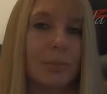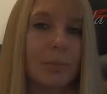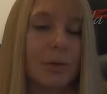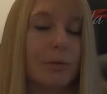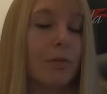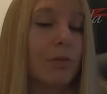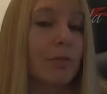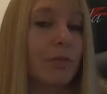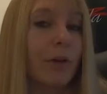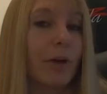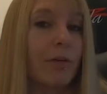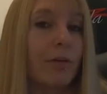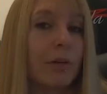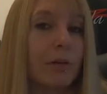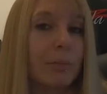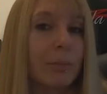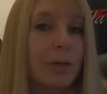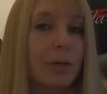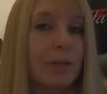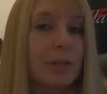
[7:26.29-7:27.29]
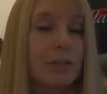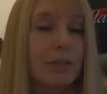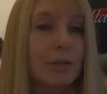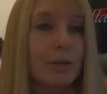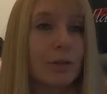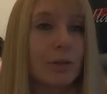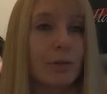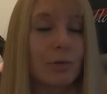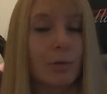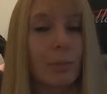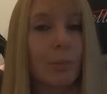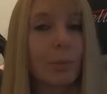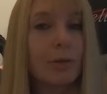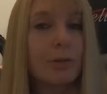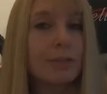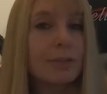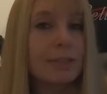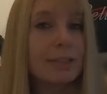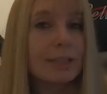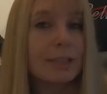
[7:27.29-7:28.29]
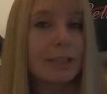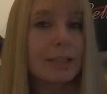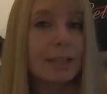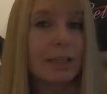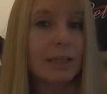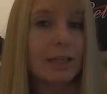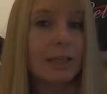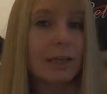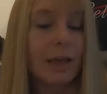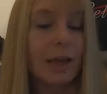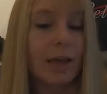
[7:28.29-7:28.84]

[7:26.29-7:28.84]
be referring me to a thrombosis clinic,